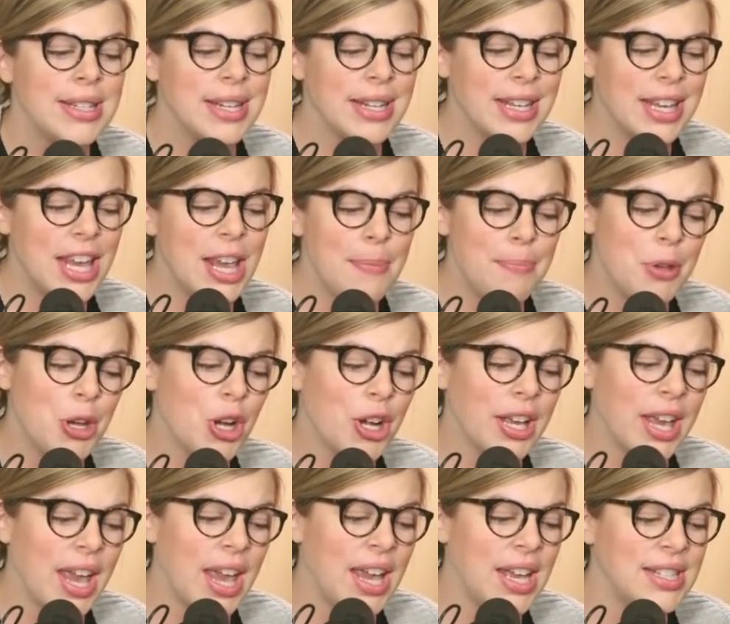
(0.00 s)
to keep your
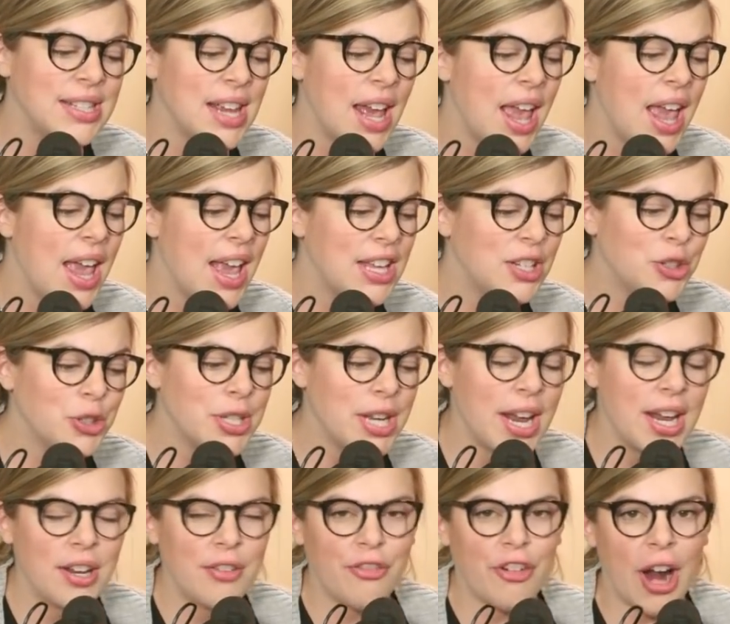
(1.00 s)
kids
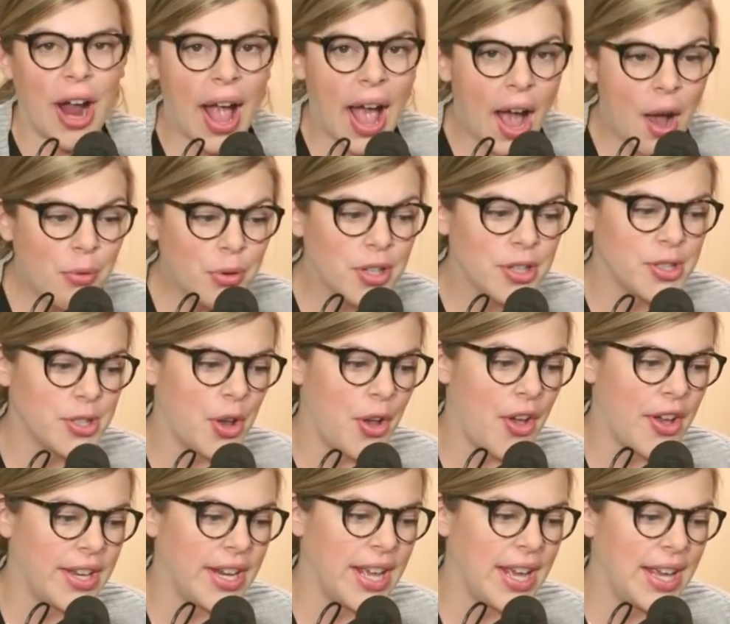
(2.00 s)
entertained for hours
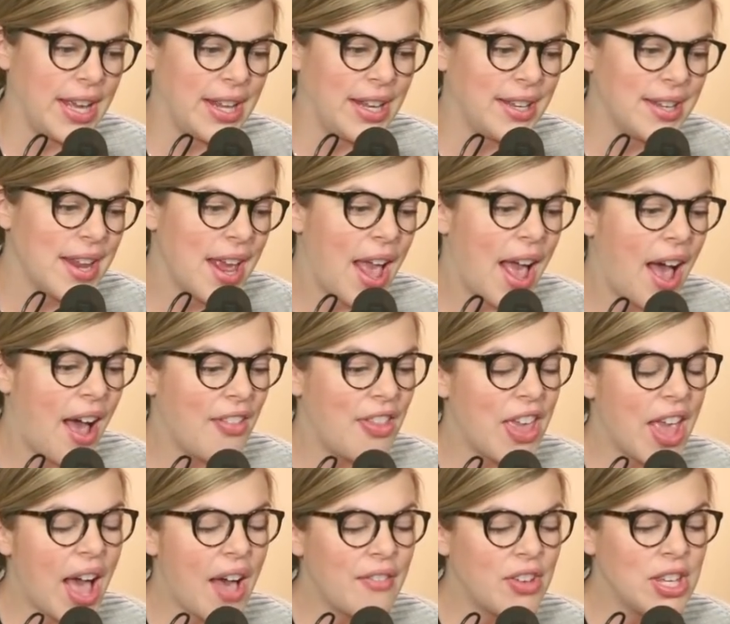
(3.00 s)
on end.
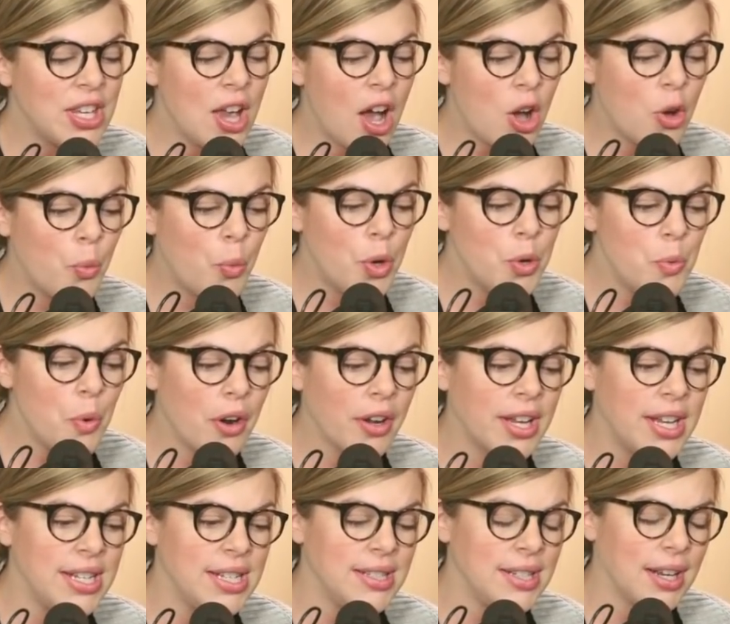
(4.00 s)
They have a young
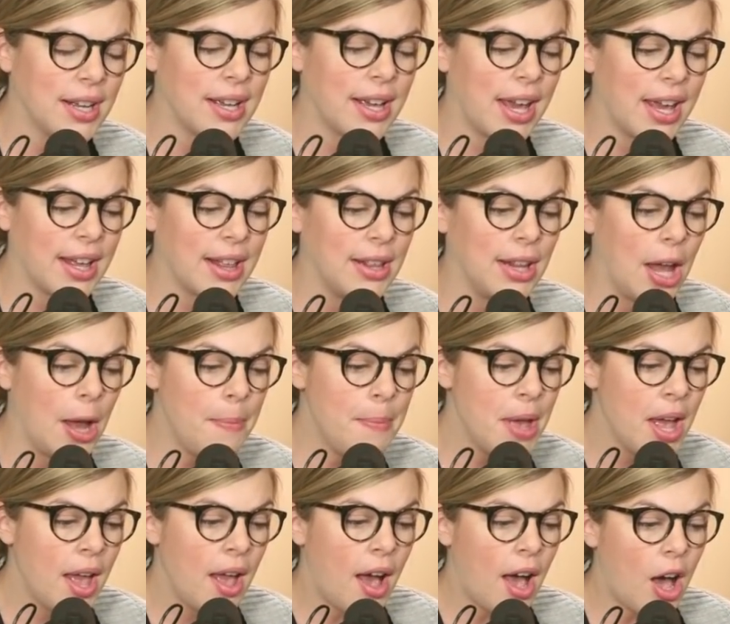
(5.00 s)
woodworking kit club,
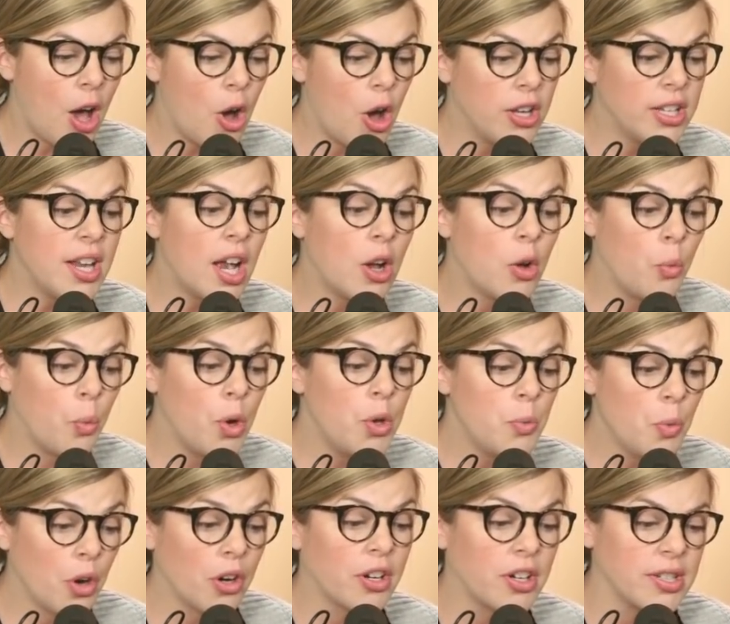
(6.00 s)
a young
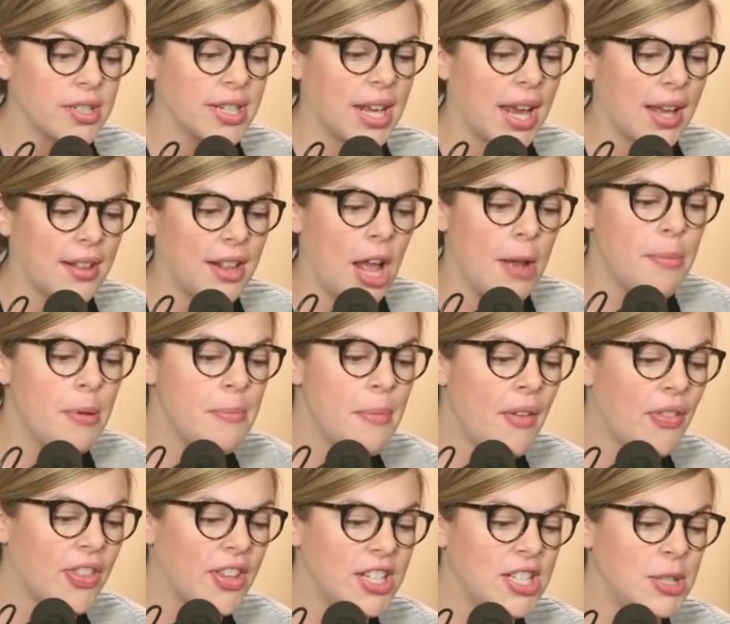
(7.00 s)
woodworkers kit club, a
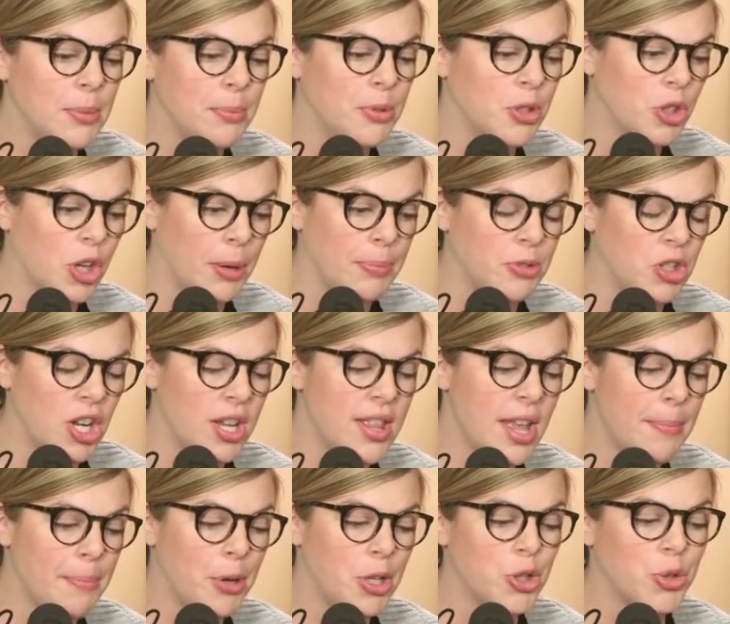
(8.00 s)
monthly subscription
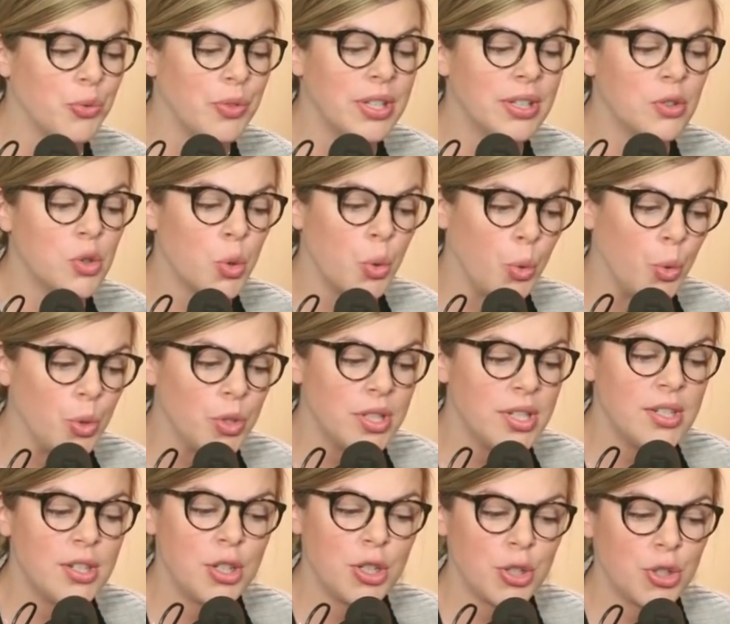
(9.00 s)
that puts real tools
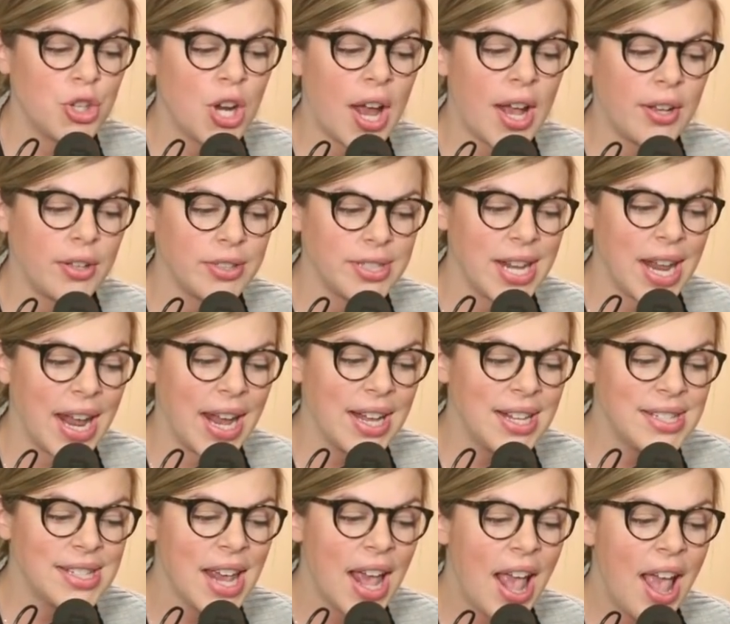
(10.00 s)
into your child's
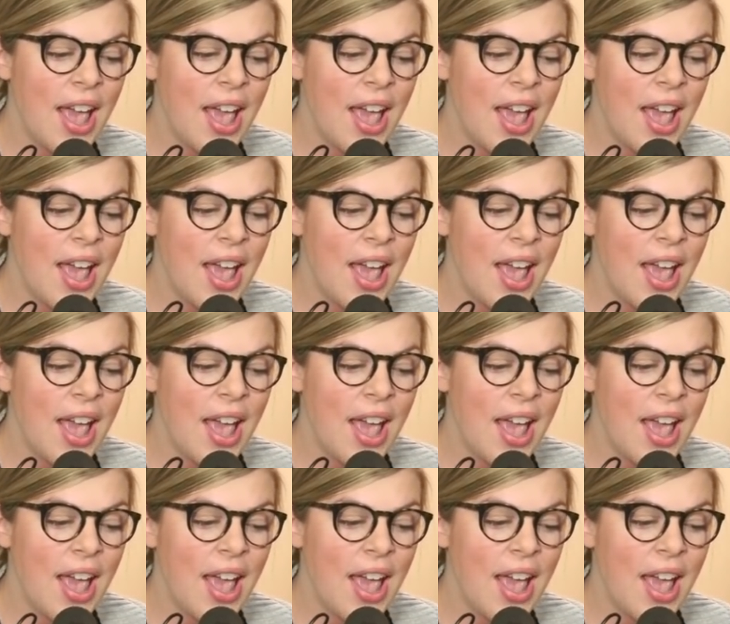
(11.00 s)
hands.